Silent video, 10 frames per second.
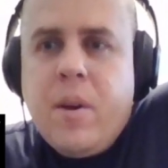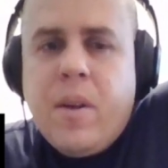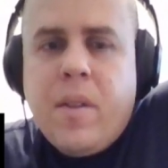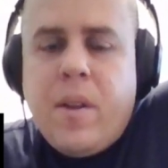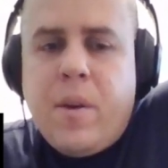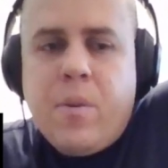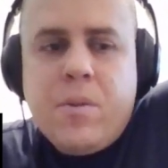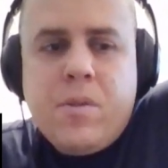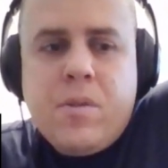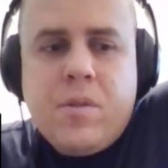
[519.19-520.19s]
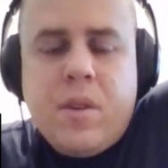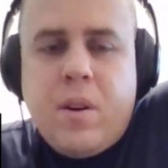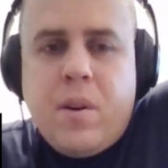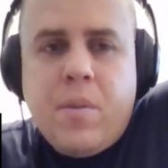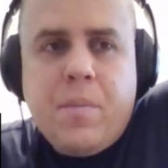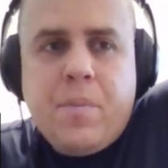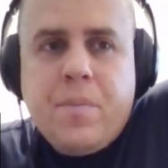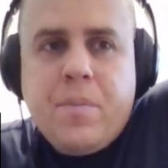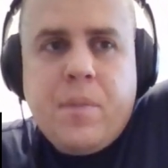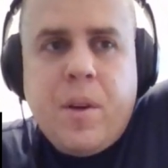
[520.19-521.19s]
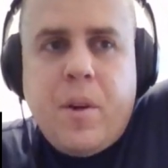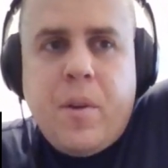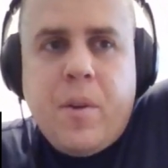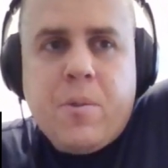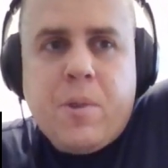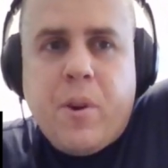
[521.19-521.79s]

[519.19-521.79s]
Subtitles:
there was a